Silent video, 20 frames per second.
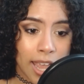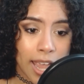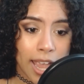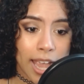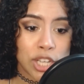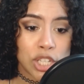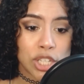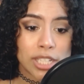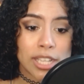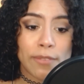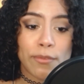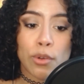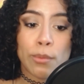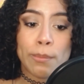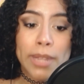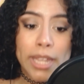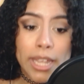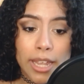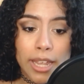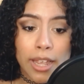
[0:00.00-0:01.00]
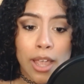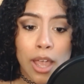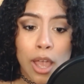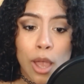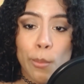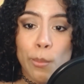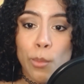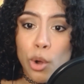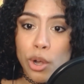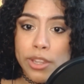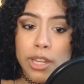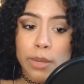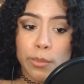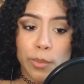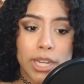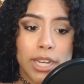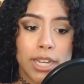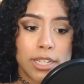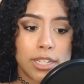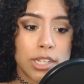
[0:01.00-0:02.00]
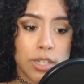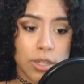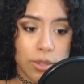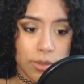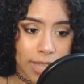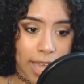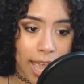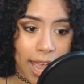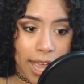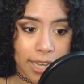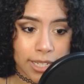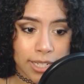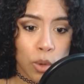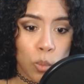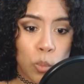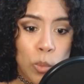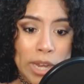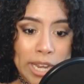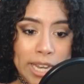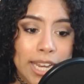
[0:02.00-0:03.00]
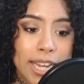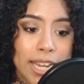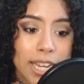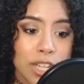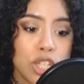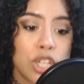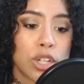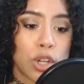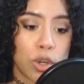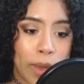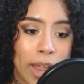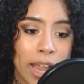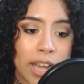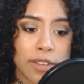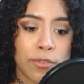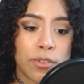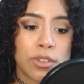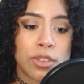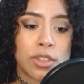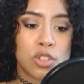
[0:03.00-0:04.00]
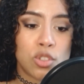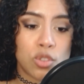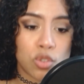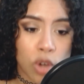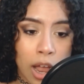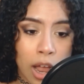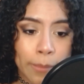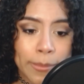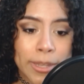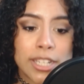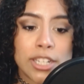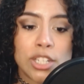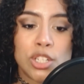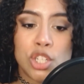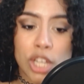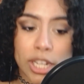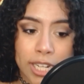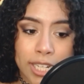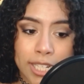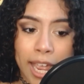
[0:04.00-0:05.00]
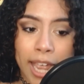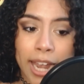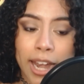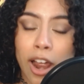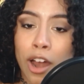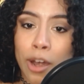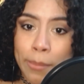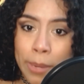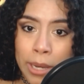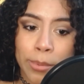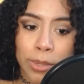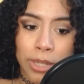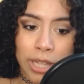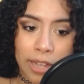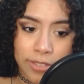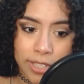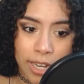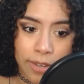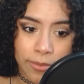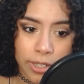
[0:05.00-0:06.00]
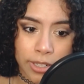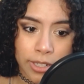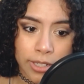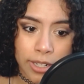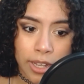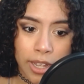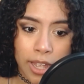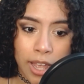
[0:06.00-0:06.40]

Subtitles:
It's just that for me, more than we need to do that, we need to correct for the traumas and genocide our people have suffered.